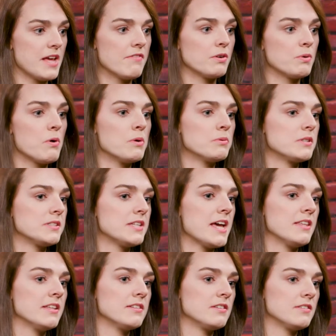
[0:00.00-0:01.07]
gave a quote to
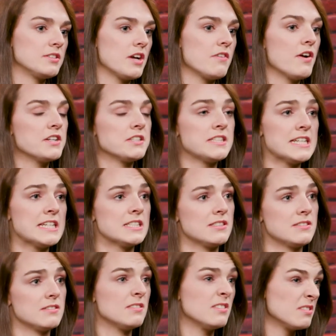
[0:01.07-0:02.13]
say that diversity
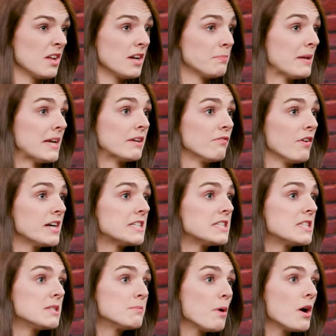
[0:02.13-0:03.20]
is like being invited
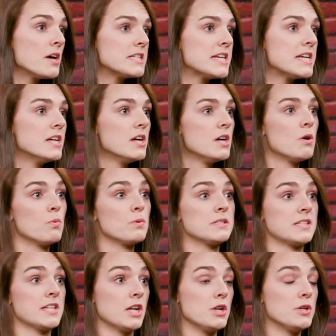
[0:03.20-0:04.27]
to the party,
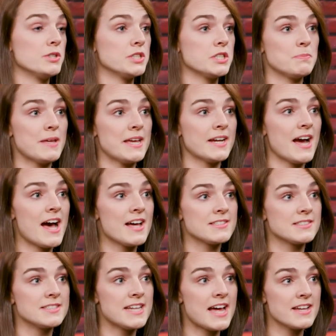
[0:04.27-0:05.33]
whereas inclusion is being
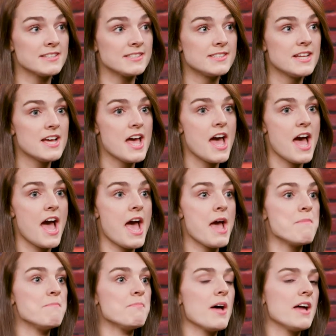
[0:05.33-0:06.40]
asked to dance.
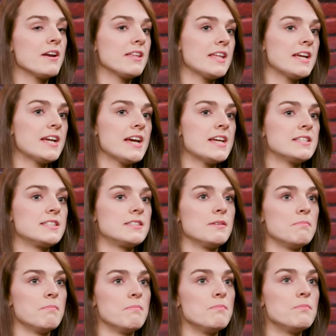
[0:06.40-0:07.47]
Um, and I think it's
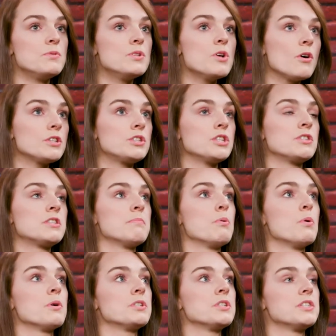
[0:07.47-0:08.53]
not just
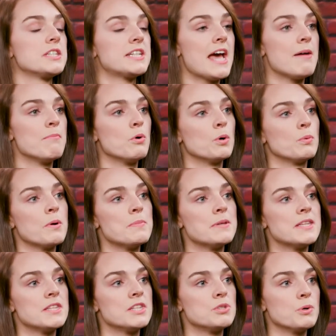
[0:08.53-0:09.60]
important to get more
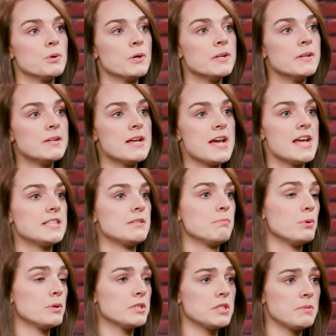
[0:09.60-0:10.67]
women in the door, it's
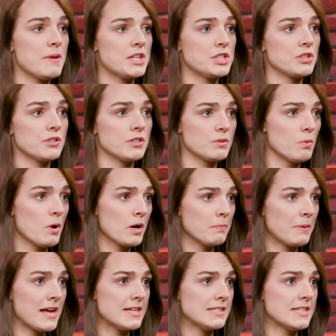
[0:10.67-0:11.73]
important to make sure that the
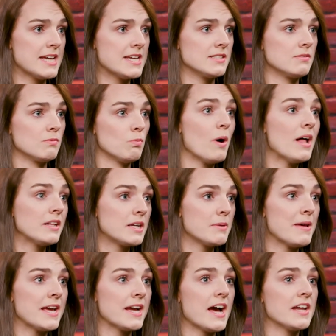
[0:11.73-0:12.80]
workplace is
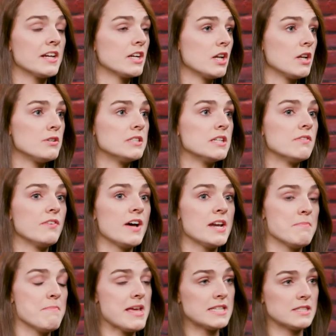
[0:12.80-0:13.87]
welcoming and inclusive
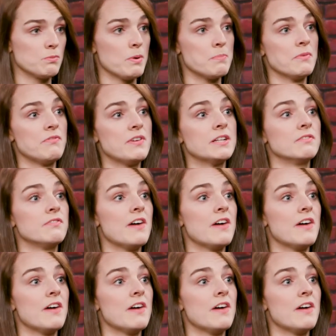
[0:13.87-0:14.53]
and it makes women feel